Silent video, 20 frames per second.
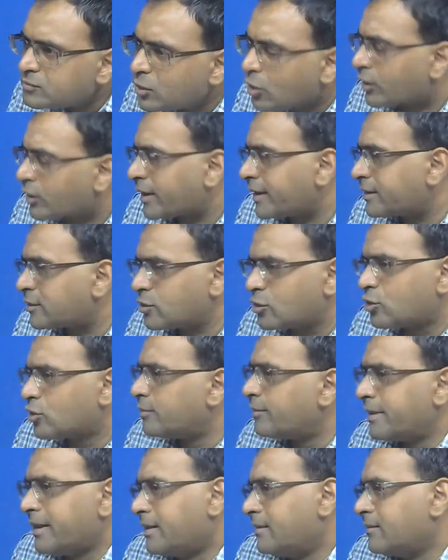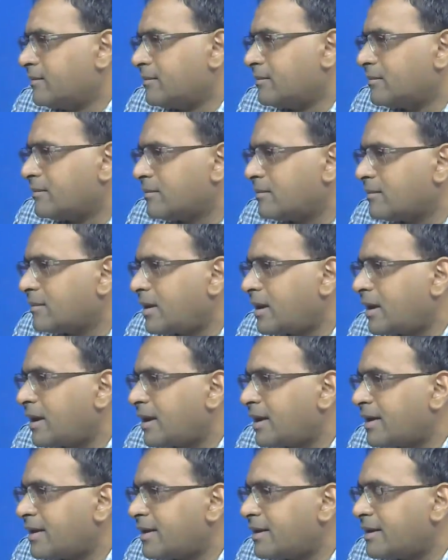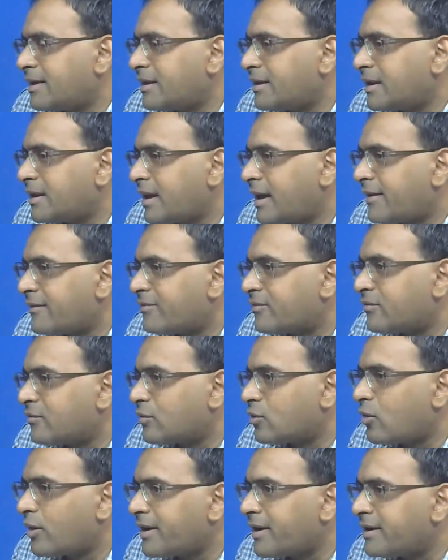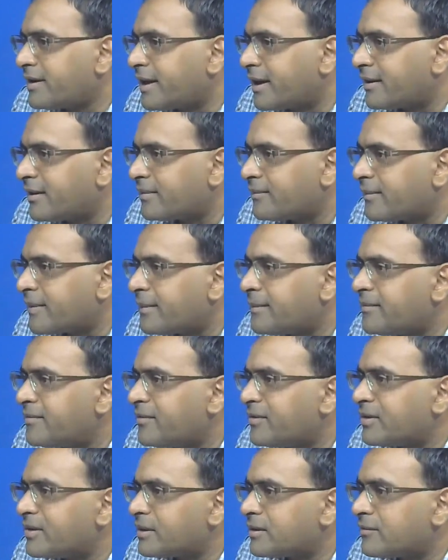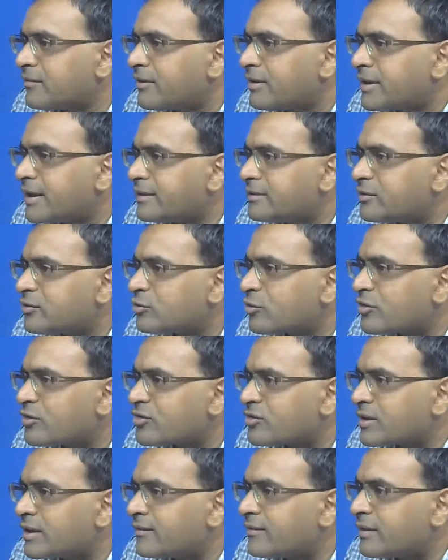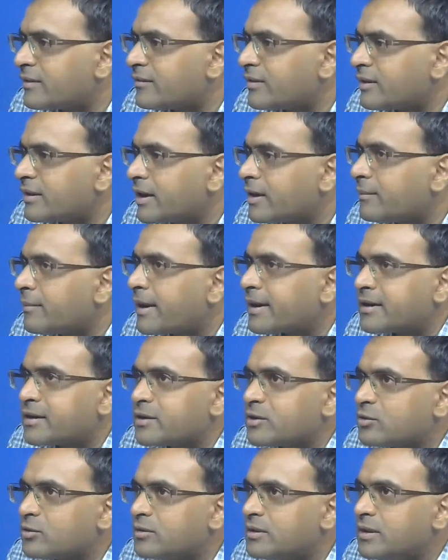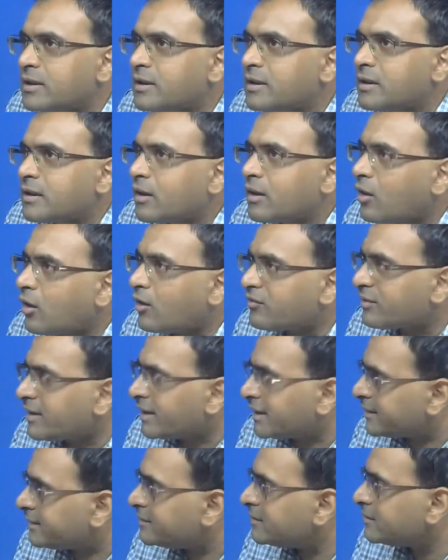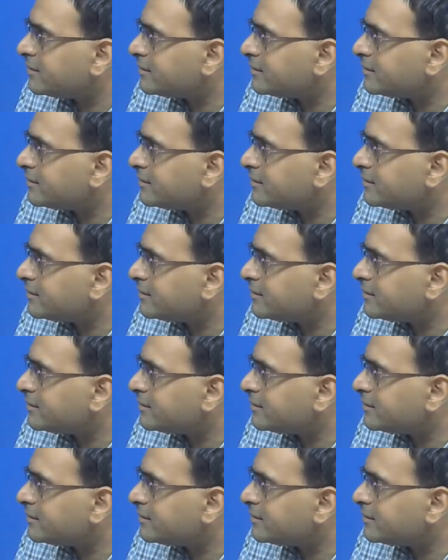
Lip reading: okay, it could be. I have no idea. Maybe we'll take this question and we'll get back to you offline.